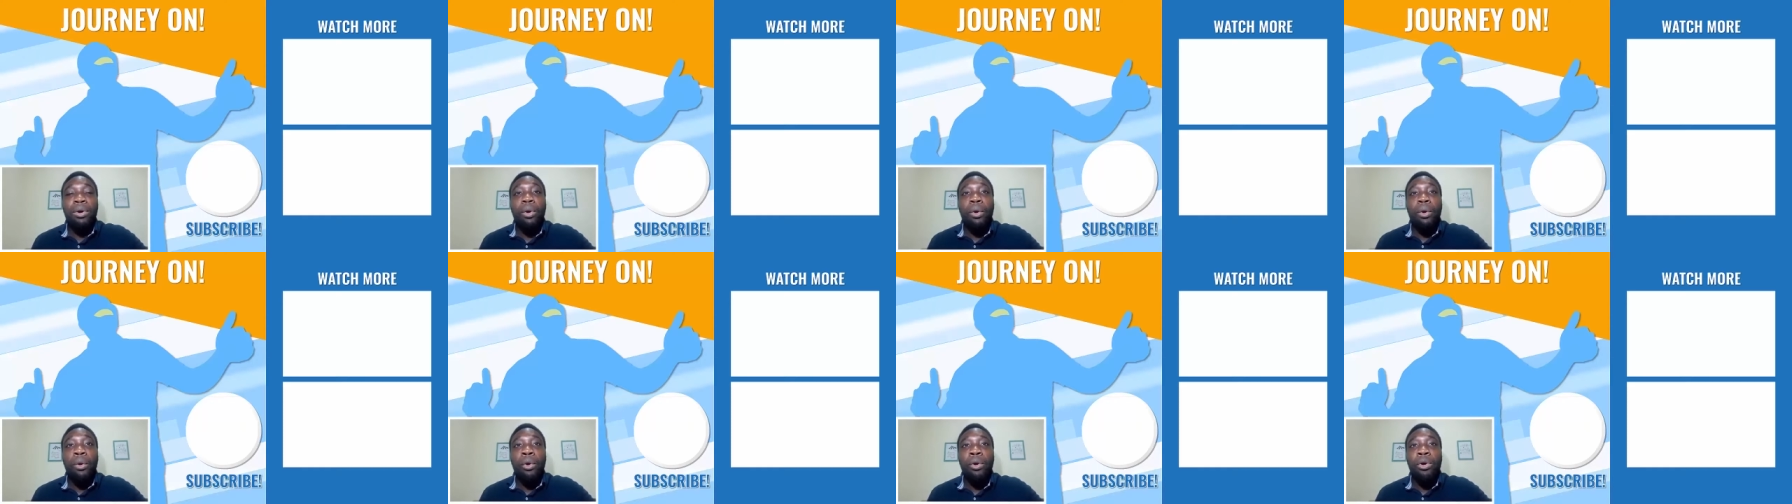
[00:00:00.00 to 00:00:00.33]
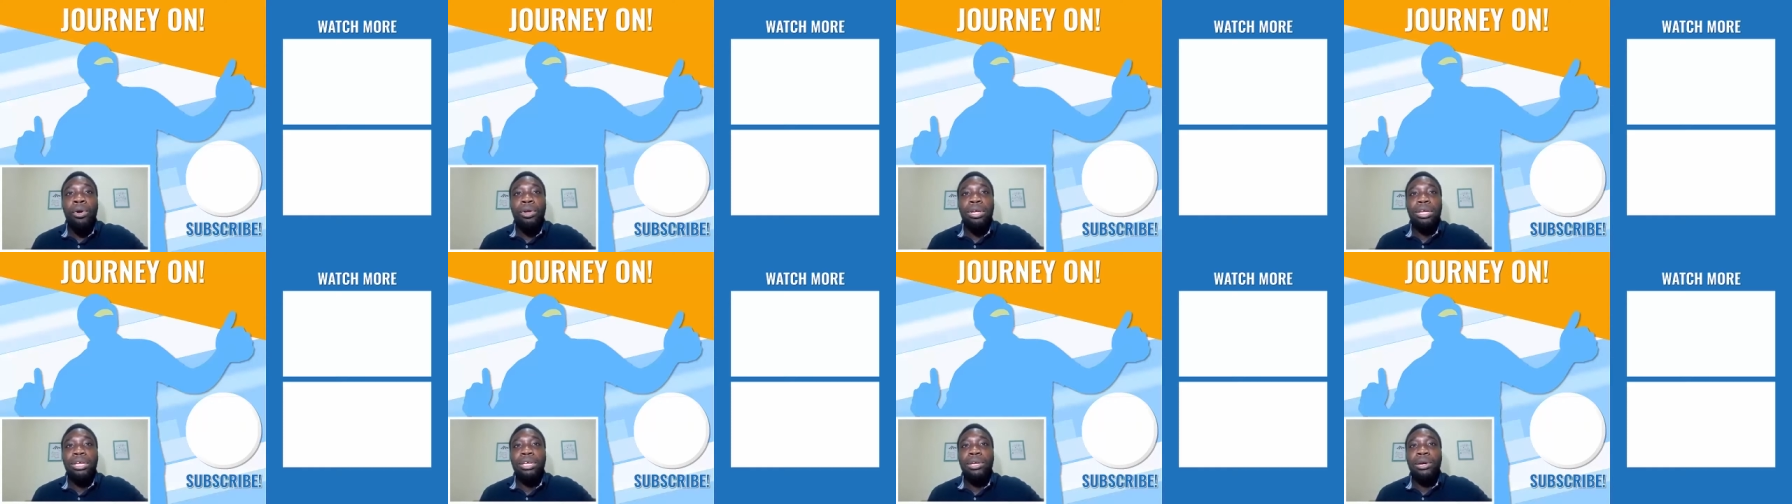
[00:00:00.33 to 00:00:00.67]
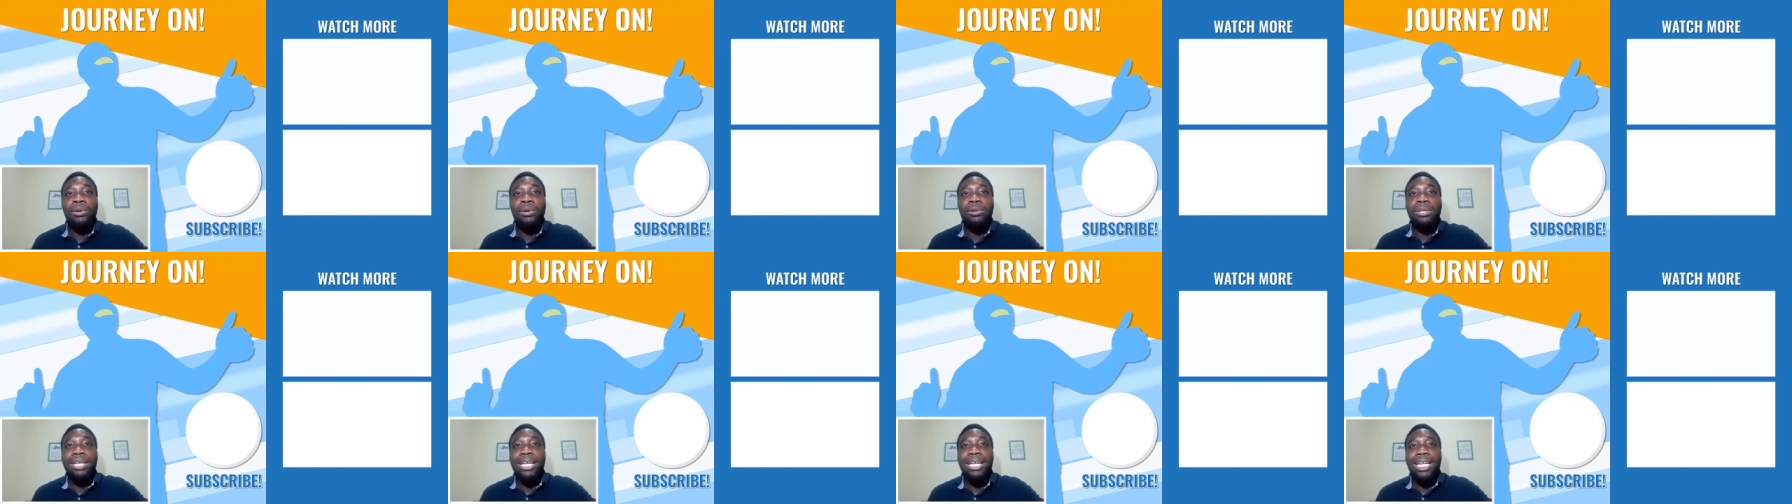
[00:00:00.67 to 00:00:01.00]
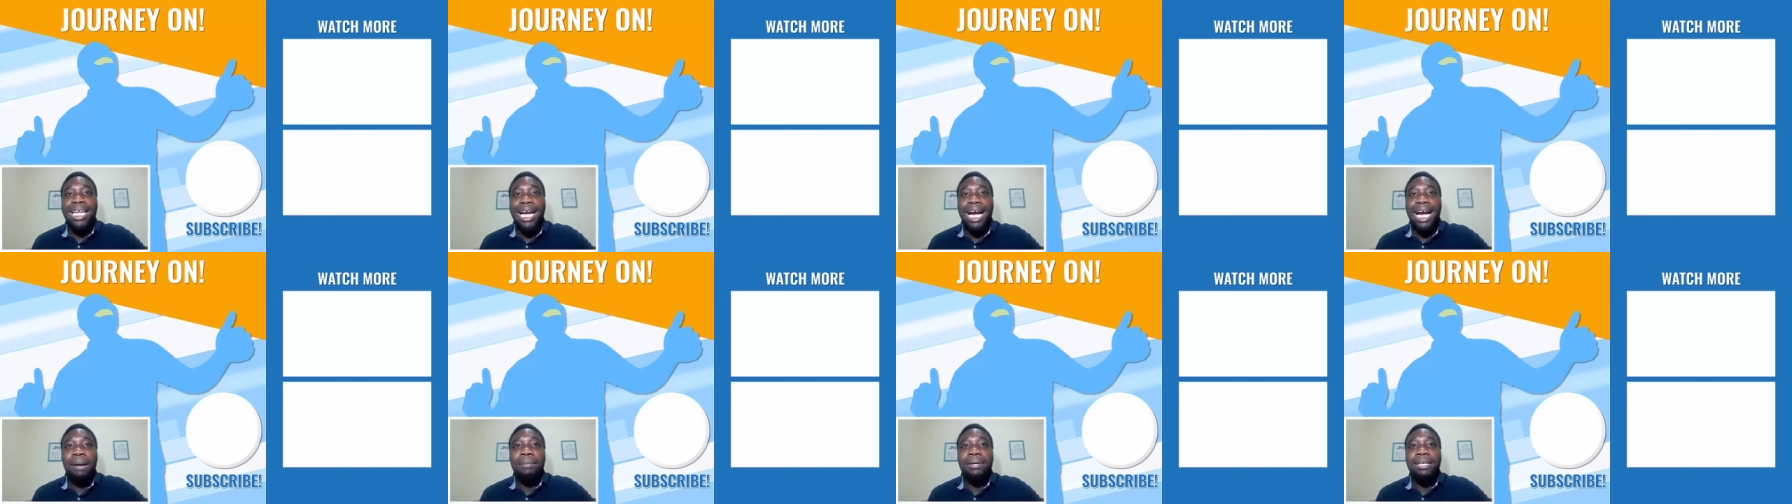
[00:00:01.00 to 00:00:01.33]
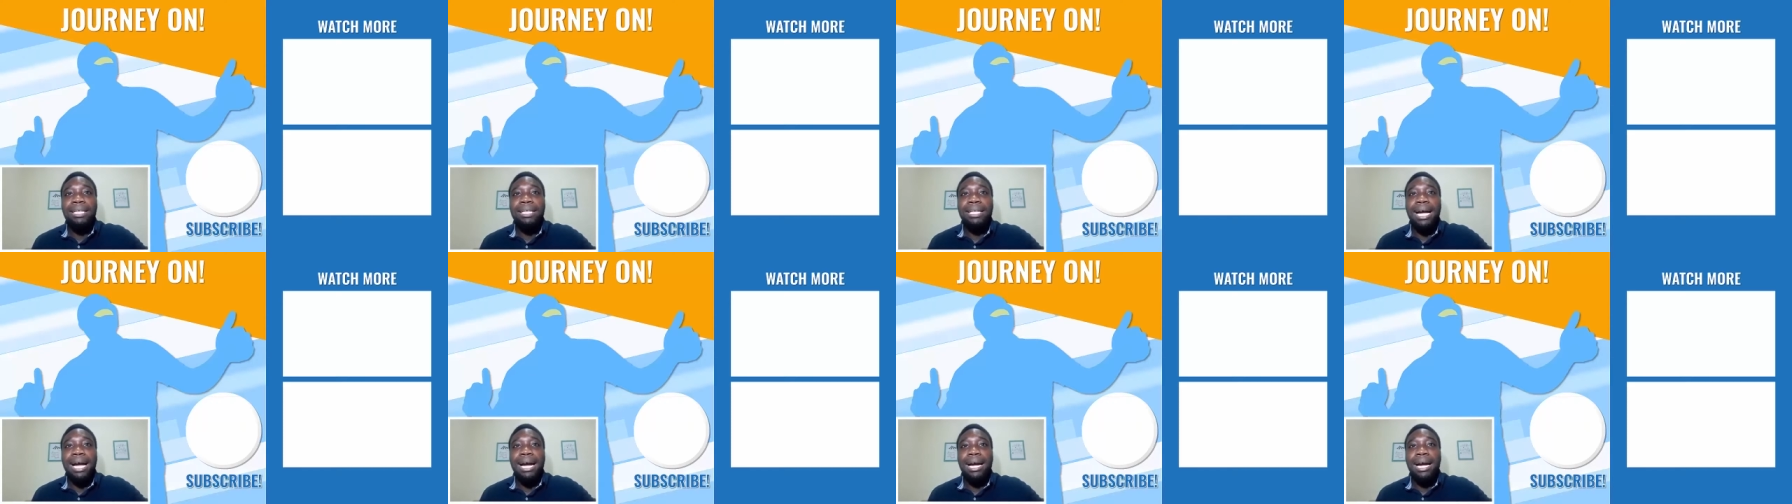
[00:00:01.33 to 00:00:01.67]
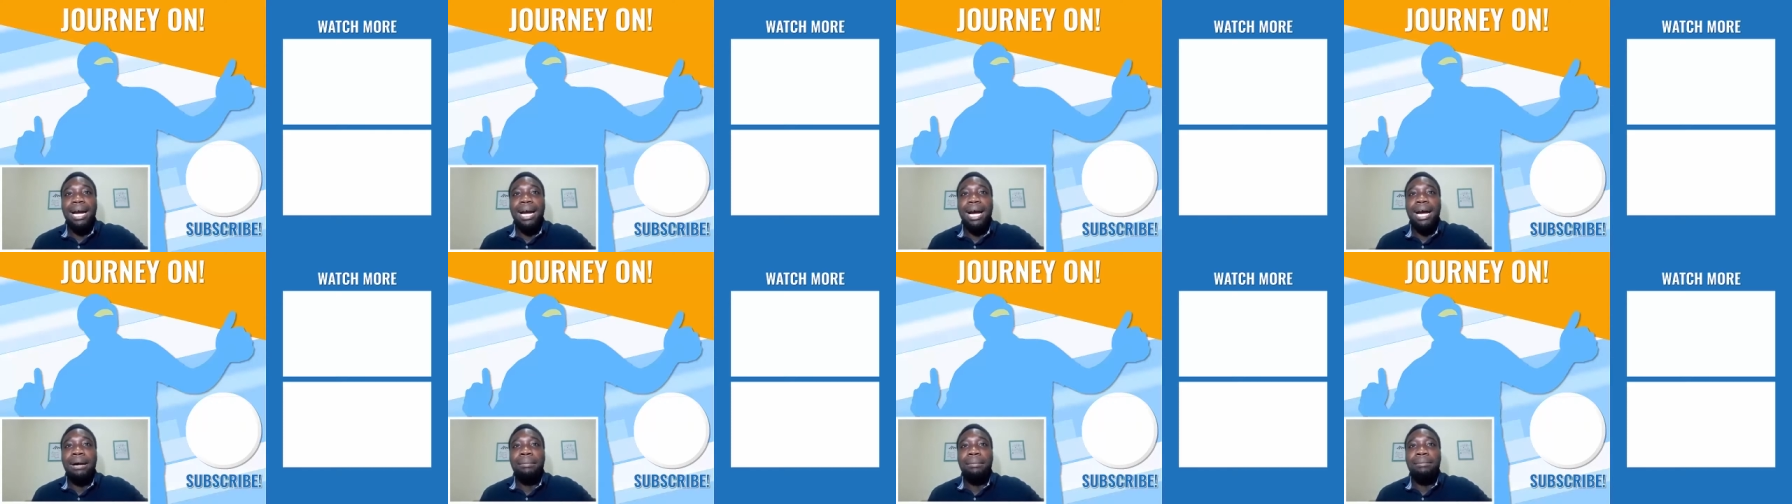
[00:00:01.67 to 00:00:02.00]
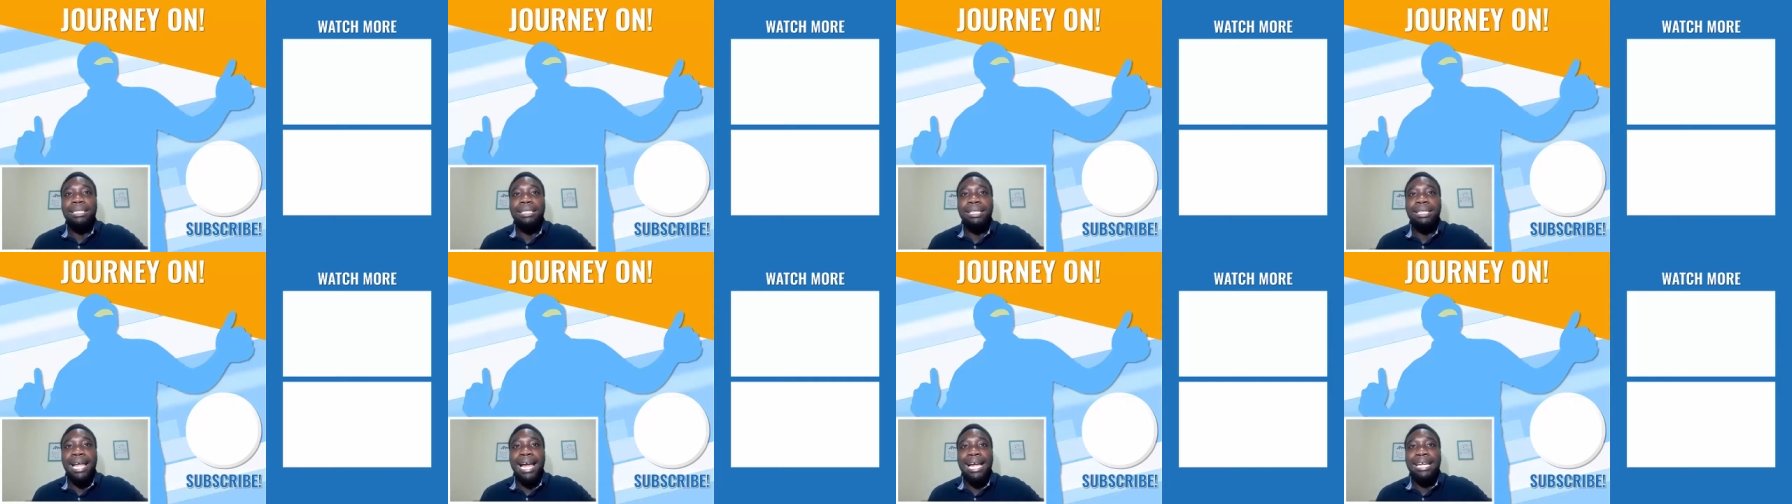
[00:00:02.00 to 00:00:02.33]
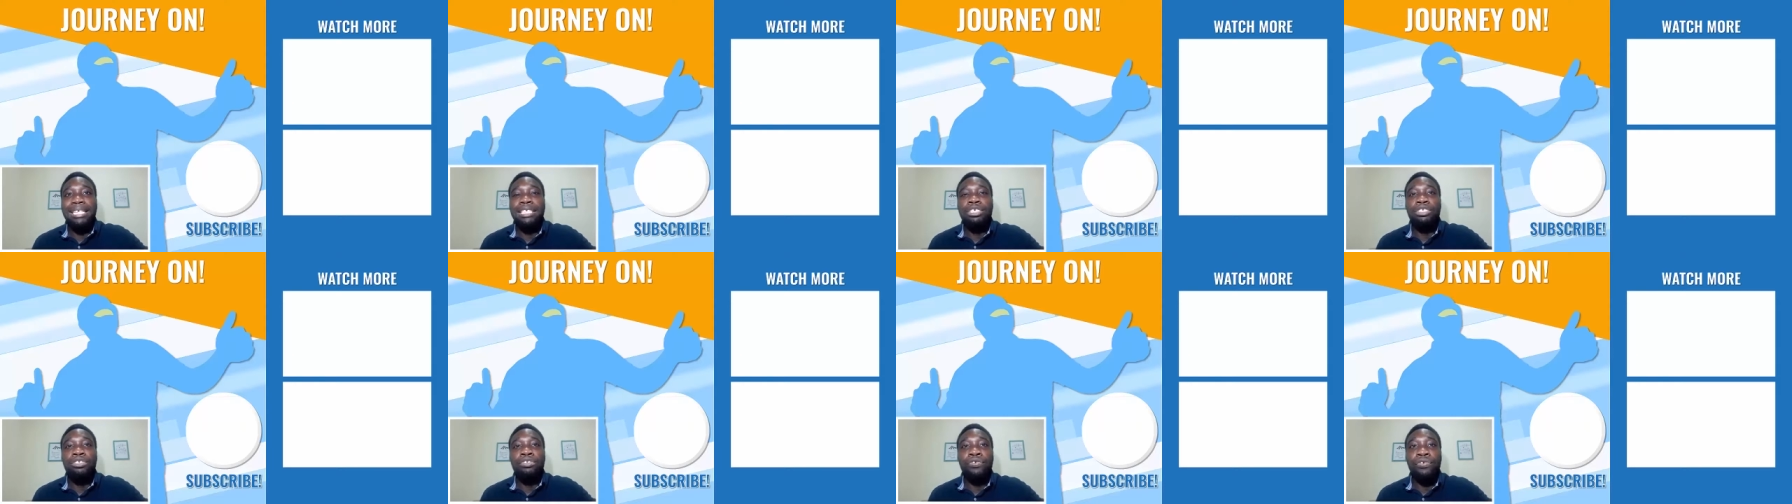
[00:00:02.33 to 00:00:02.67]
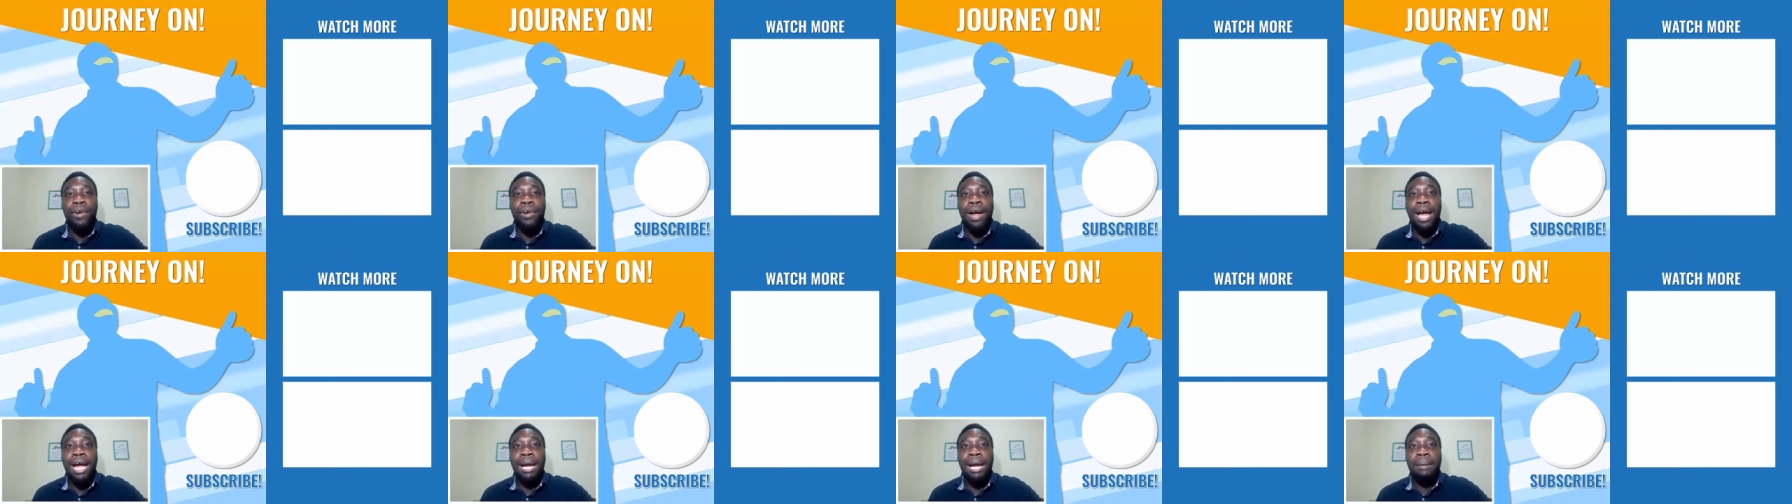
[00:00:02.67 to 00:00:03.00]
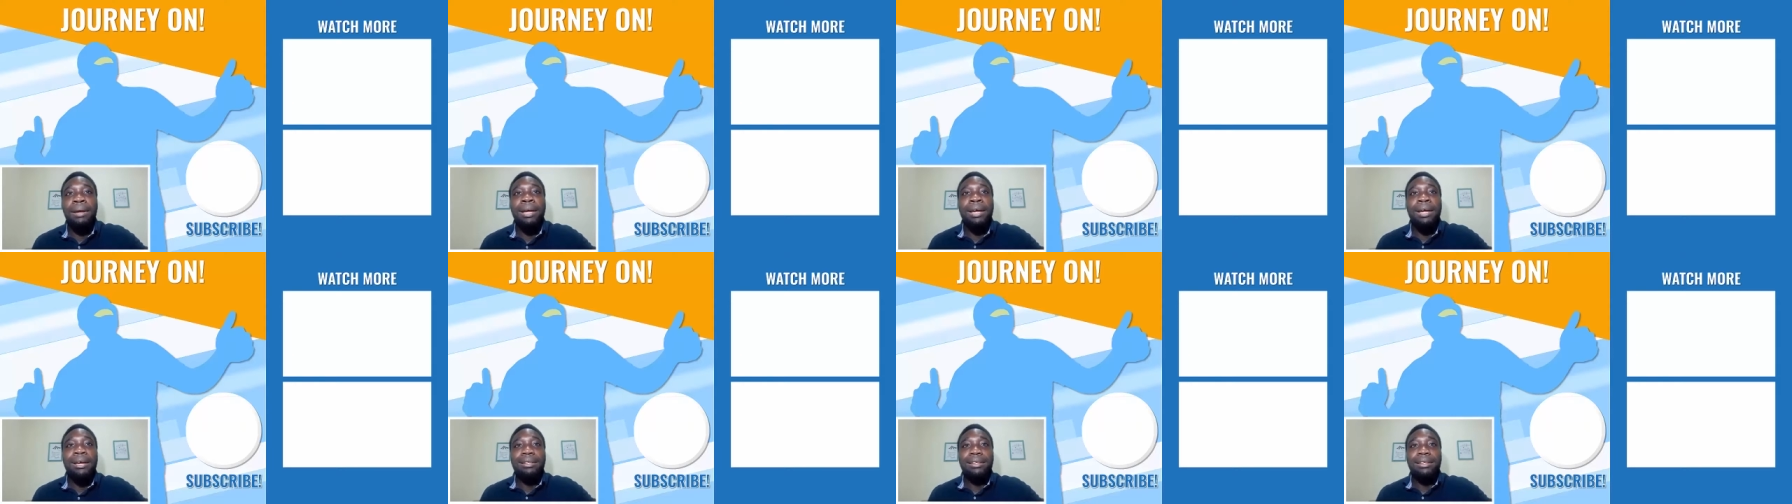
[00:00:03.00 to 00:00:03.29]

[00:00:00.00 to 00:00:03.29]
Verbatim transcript: or you can go to niiamah.com slash tribe